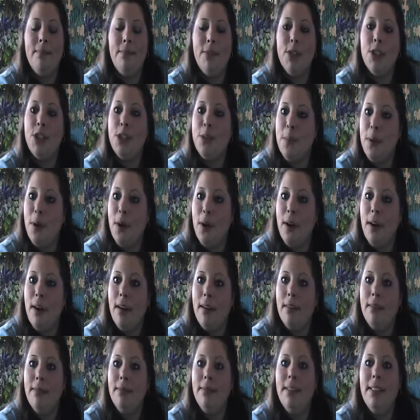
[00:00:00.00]
for
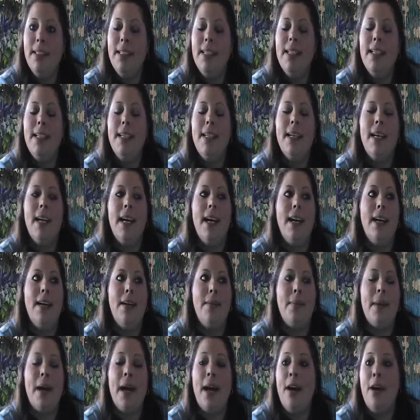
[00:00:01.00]
tomorrow.
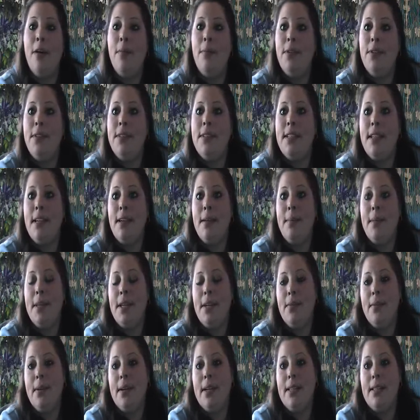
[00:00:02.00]
I hope you see them
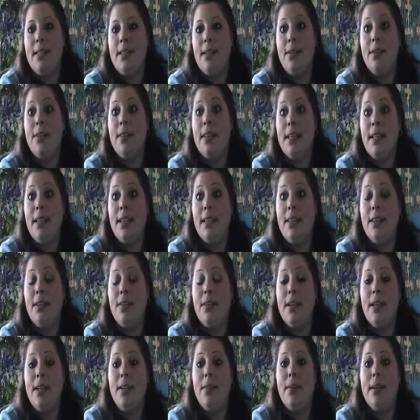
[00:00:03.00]
interesting or think that
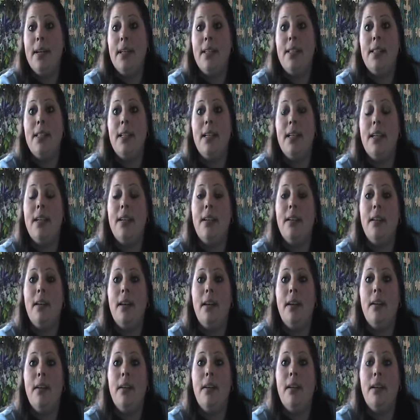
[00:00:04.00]
they're interesting
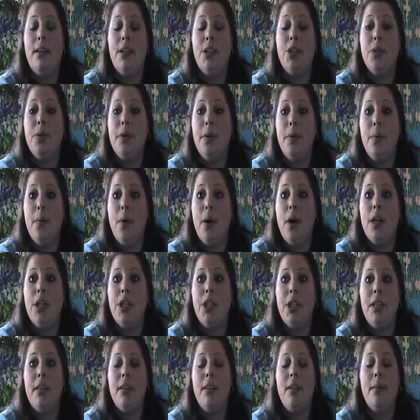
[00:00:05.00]
and enjoy
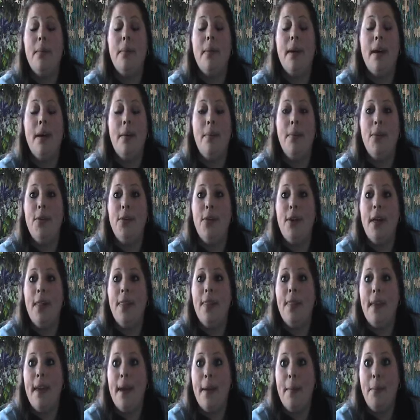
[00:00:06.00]
watching them. I hope they're
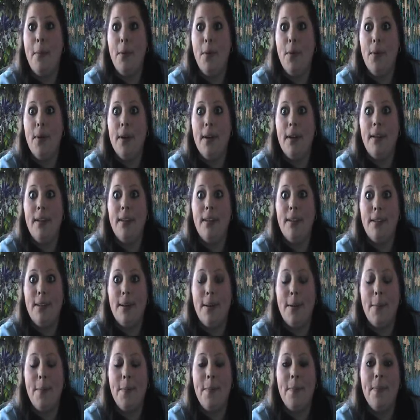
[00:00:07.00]
not that boring.
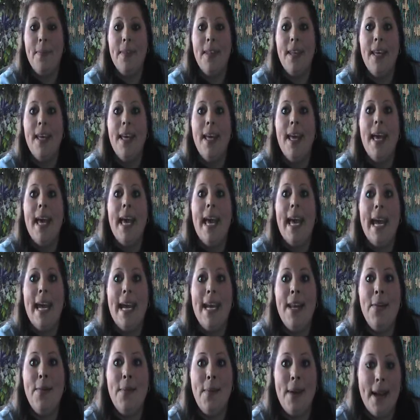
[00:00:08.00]
So
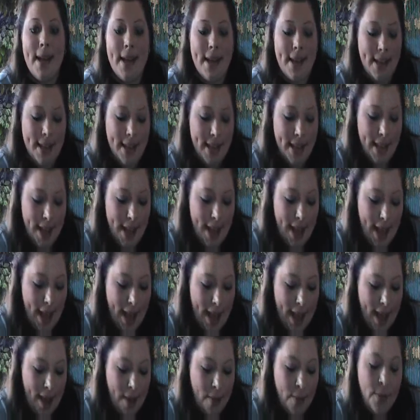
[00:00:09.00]
anyway,
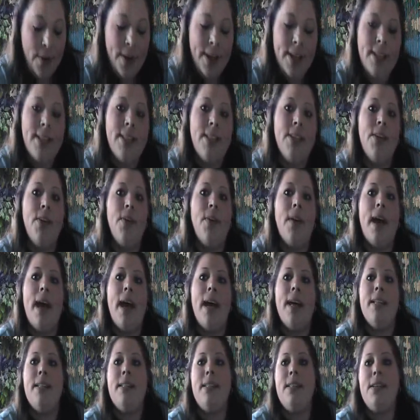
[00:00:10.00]
I wanted to
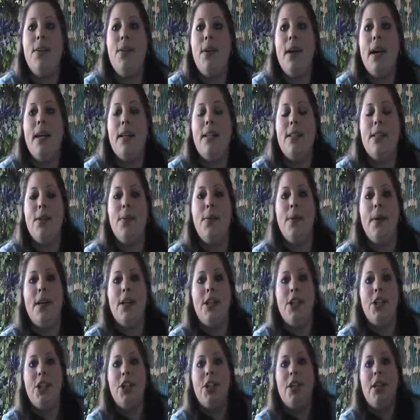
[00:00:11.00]
ask you guys a
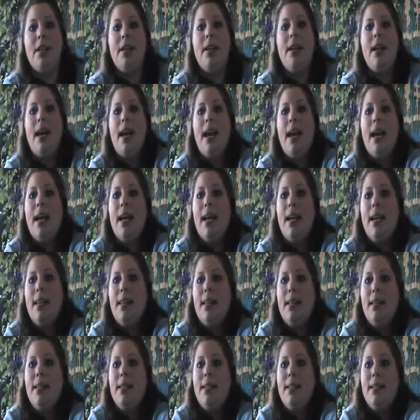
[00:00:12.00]
question, and
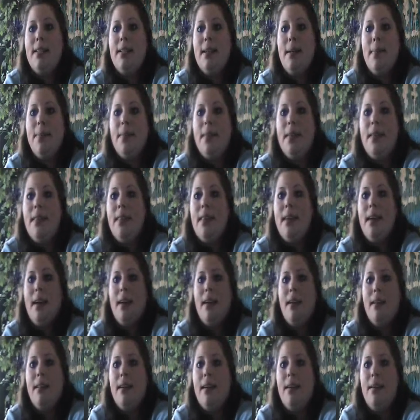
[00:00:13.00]
this is something
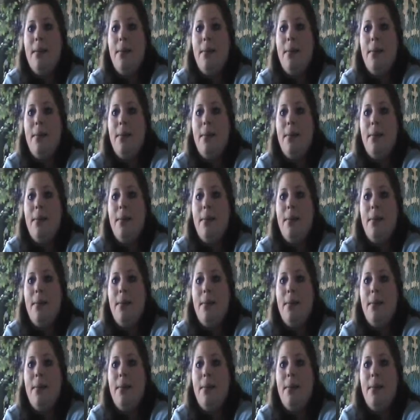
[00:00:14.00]
that